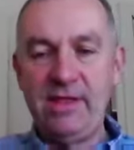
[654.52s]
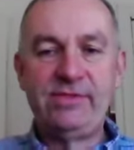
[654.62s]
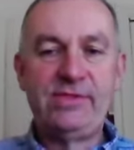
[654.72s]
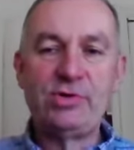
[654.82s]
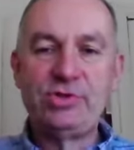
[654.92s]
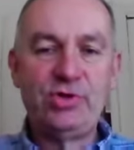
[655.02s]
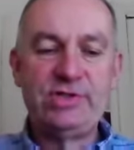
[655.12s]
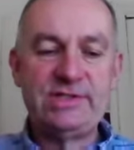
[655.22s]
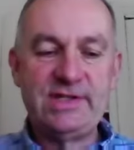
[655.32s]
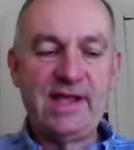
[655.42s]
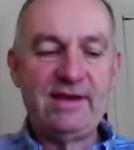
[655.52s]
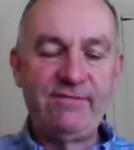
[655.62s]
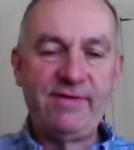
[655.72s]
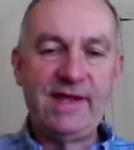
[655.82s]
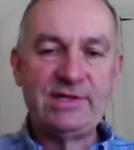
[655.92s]
Those choices are then
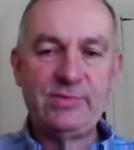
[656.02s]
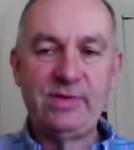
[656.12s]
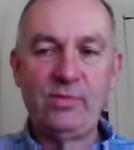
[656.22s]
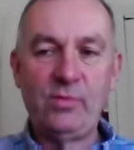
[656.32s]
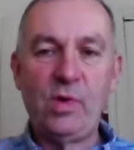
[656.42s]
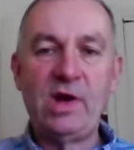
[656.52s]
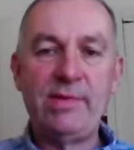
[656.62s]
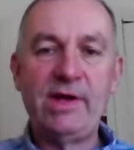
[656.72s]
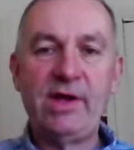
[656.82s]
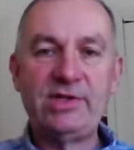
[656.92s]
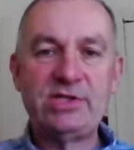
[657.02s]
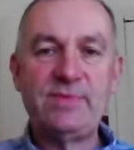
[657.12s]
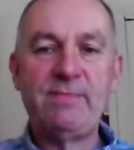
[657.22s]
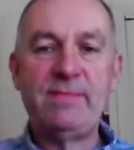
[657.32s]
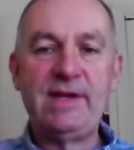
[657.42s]
faced with, where am I going to
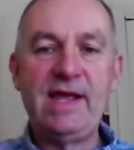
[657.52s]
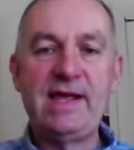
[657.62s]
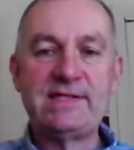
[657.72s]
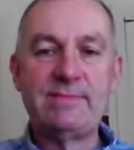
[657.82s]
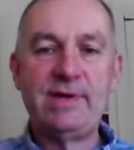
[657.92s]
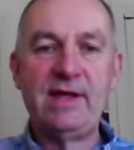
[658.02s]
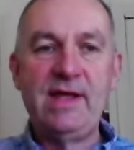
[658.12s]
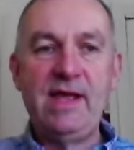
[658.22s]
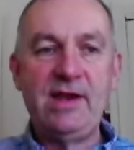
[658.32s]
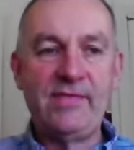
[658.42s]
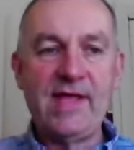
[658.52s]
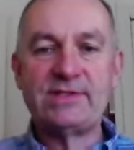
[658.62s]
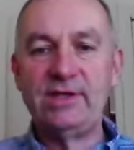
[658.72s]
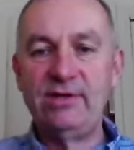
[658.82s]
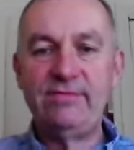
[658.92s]
spend my days? That's
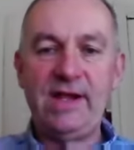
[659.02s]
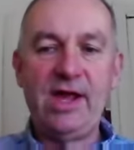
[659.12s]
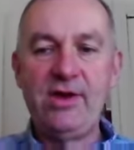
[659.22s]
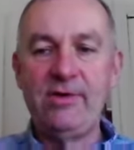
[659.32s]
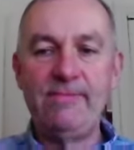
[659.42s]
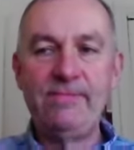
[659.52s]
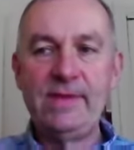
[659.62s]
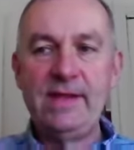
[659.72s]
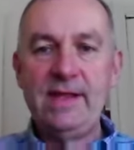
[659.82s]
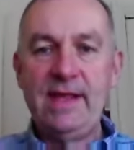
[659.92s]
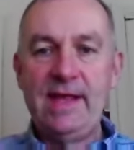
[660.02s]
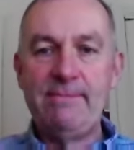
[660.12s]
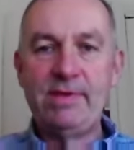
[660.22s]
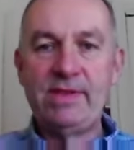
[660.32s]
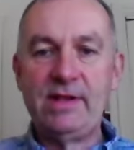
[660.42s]
a lovely home,
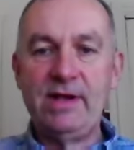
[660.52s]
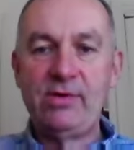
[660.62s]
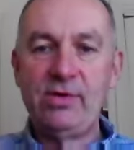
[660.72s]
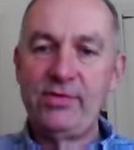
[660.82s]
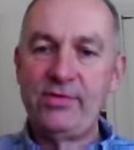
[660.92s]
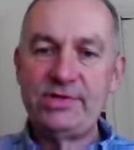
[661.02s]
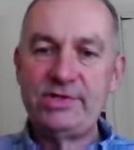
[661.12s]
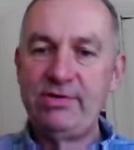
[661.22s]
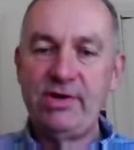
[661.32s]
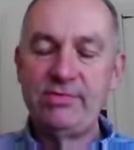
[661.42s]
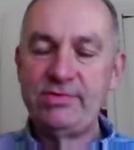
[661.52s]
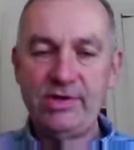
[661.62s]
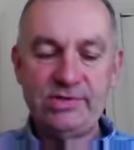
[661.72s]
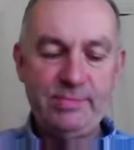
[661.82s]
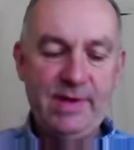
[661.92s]
but local authority are only
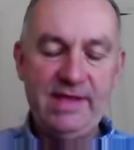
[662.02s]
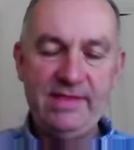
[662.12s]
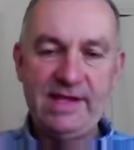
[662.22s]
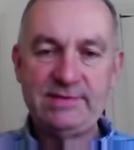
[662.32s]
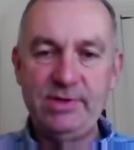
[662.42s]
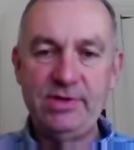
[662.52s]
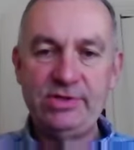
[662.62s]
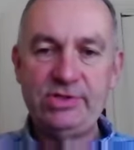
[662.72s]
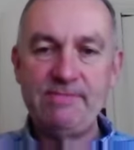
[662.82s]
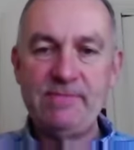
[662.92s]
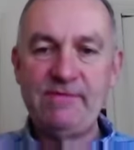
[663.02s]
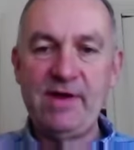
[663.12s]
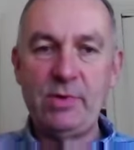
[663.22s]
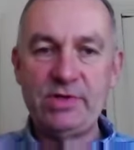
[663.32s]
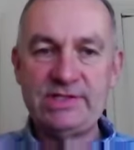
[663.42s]
going to pay this much. If I
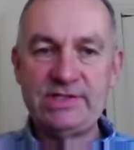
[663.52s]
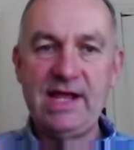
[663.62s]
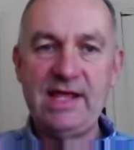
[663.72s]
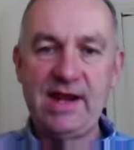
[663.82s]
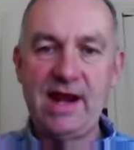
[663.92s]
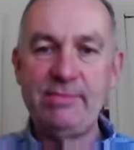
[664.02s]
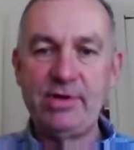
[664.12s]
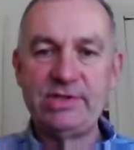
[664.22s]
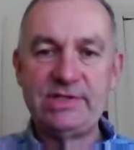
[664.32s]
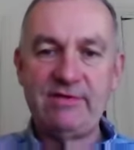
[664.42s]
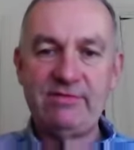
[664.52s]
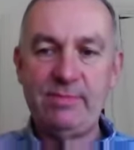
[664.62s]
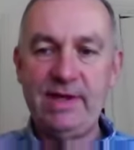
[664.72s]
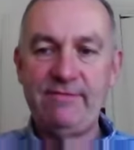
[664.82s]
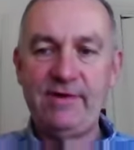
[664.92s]
want to stay there, I'm going to have to
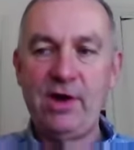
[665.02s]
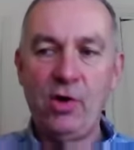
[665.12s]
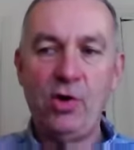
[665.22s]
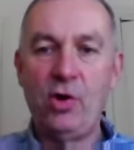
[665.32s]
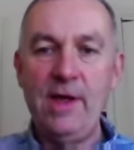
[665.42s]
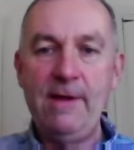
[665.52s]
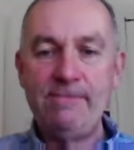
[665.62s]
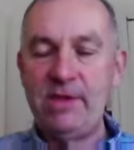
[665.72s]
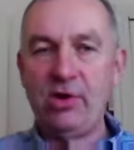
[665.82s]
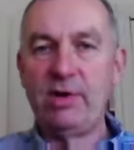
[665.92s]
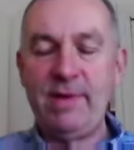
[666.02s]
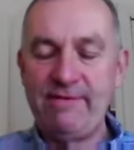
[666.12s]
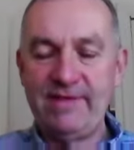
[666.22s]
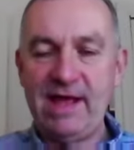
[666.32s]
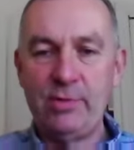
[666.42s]
pay for it, or they're not going to pay
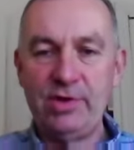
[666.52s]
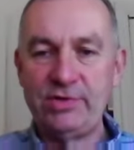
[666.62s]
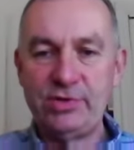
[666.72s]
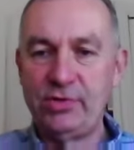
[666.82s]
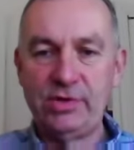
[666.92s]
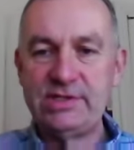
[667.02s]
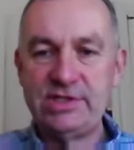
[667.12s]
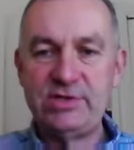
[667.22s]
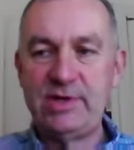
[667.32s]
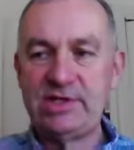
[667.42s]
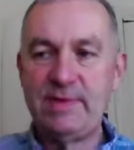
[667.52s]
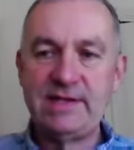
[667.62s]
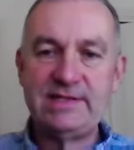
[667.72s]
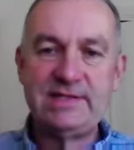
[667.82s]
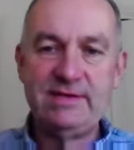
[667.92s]
for that one at all because it's too
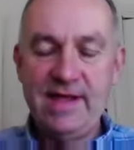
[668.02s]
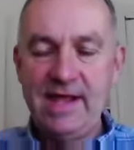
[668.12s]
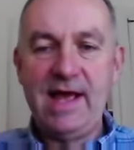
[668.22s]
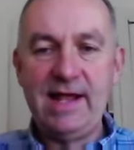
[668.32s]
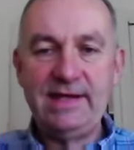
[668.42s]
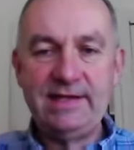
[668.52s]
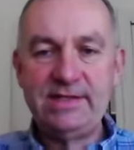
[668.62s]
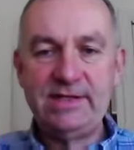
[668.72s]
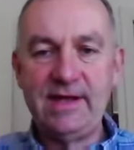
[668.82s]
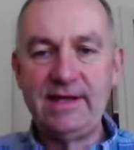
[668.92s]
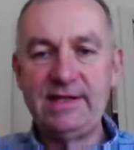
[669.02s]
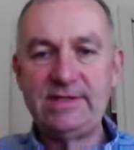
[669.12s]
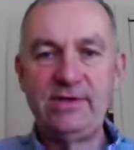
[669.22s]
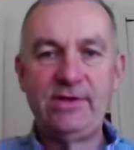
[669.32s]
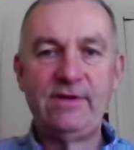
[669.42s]
expensive. I need to
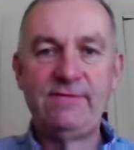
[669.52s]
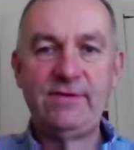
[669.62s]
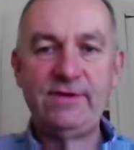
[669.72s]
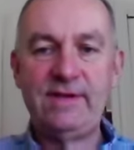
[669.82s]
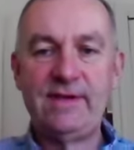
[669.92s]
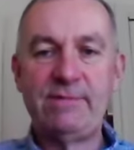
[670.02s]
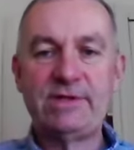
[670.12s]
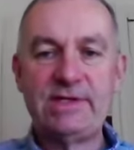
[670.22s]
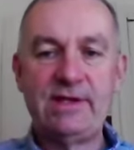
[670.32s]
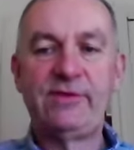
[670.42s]
look at funding that myself.